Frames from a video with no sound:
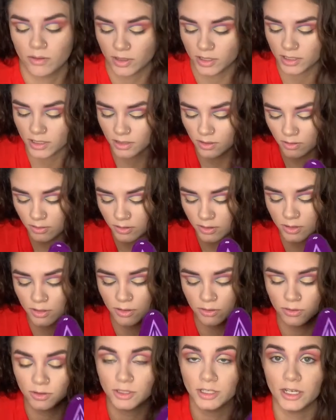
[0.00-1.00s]
into those
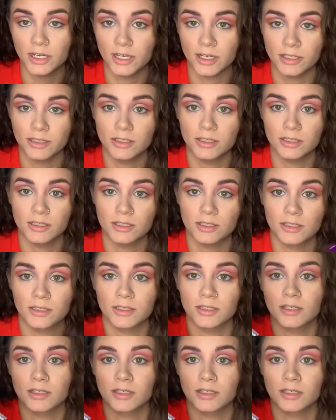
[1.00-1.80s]
two shades